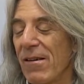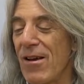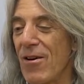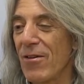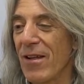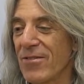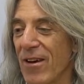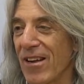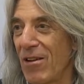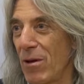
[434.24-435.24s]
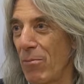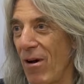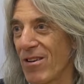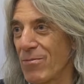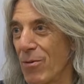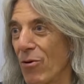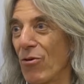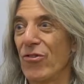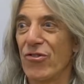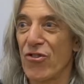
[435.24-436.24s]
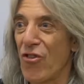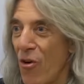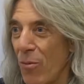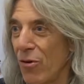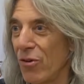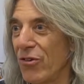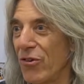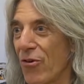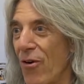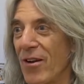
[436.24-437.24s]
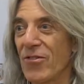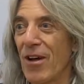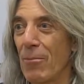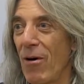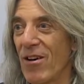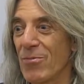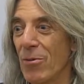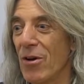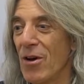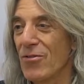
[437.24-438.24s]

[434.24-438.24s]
Here, that's not going to be possible. Or Chernobyl in Ukraine, it's not possible.